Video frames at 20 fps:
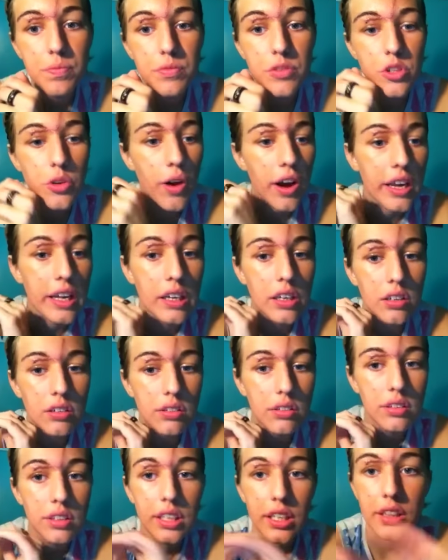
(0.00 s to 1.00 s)
so I
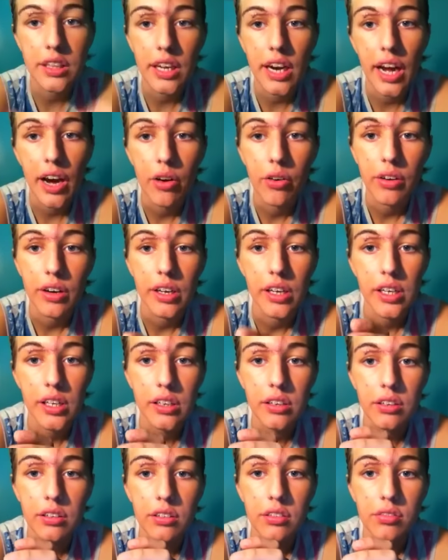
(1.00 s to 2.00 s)
can get that out
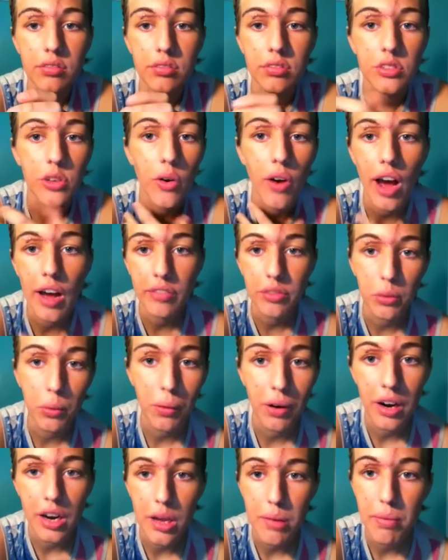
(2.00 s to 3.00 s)
and don't have to
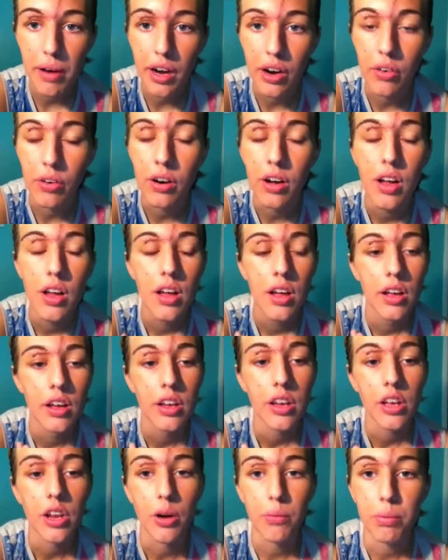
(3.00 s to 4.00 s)
worry about,
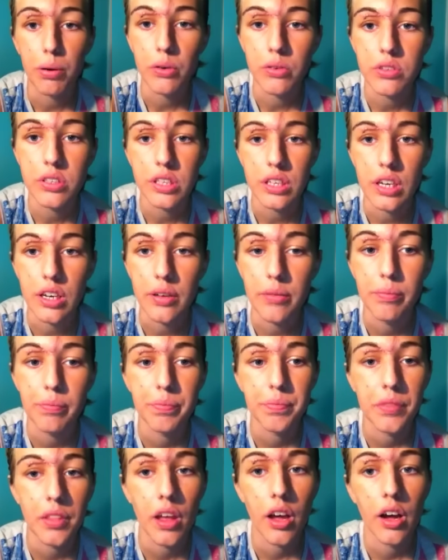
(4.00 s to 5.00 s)
you know, posting it.
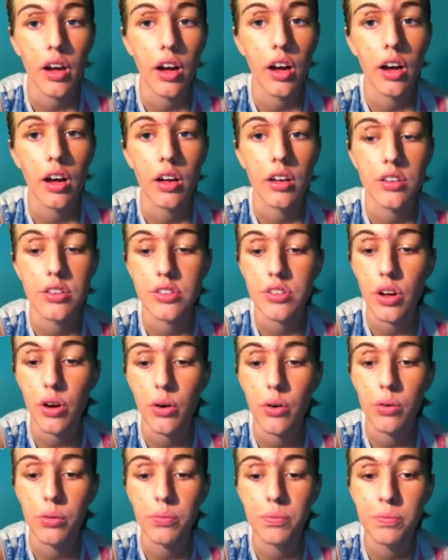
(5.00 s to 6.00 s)
Uh,
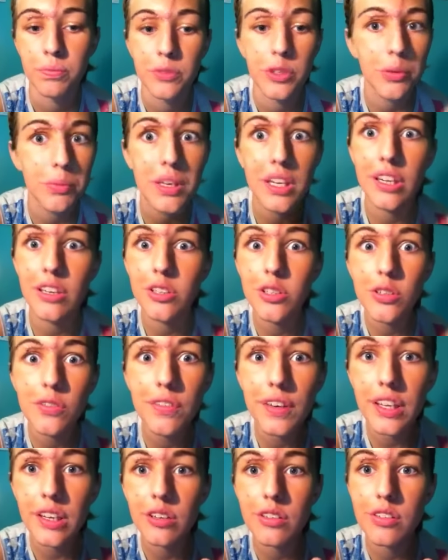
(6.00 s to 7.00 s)
so you'll be getting two
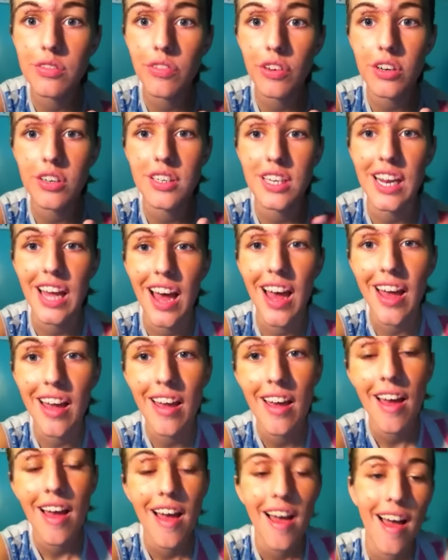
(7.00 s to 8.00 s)
videos for today.
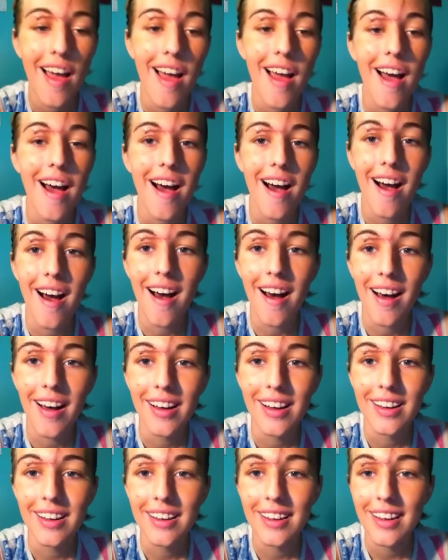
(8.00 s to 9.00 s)

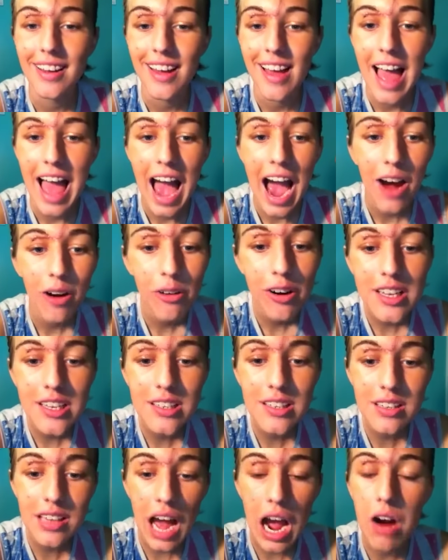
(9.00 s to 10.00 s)
Uh, how
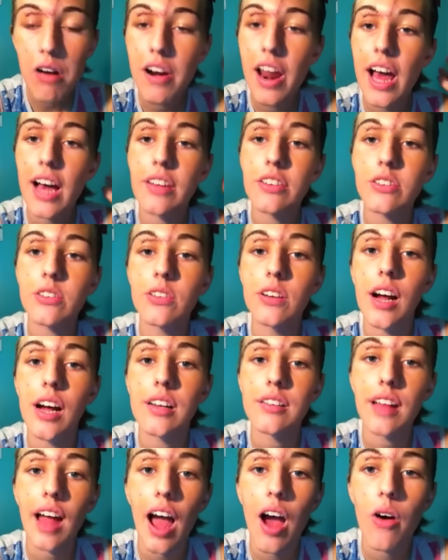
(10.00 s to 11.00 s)
is, I want to ask you
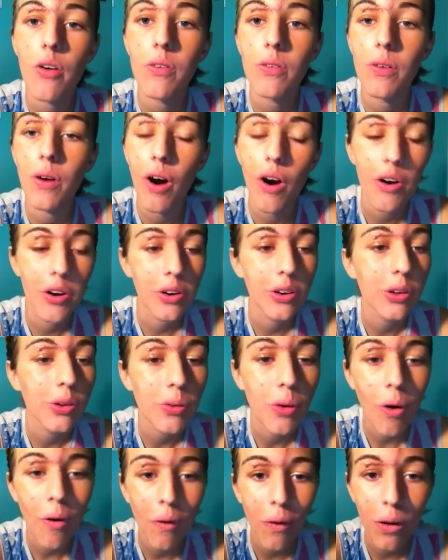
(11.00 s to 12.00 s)
guys, how are
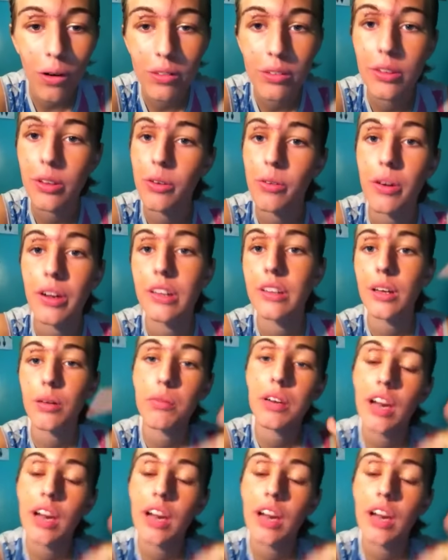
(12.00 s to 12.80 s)
you all doing? Tell